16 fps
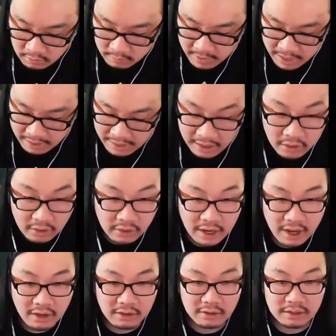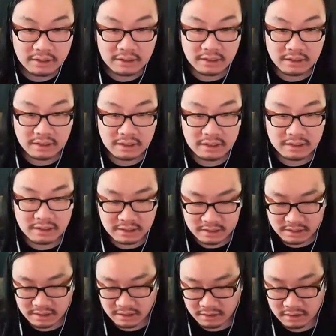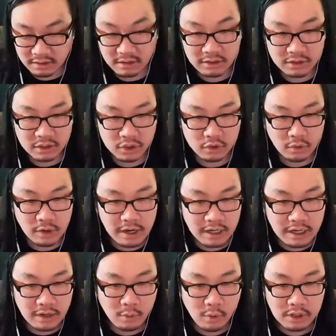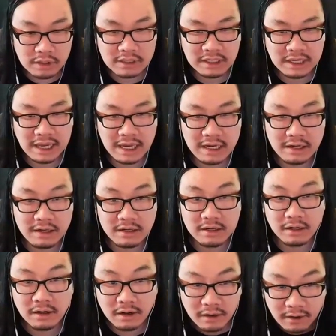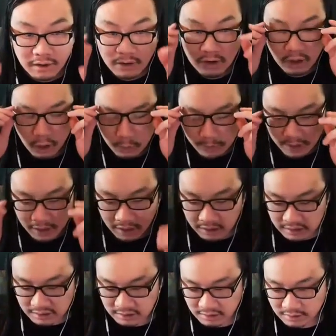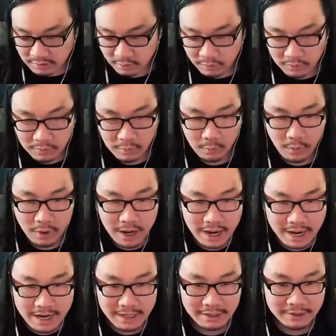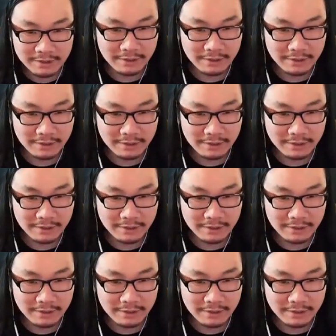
Mad Hatter Gal is striking once again? Oh my goodness. Why?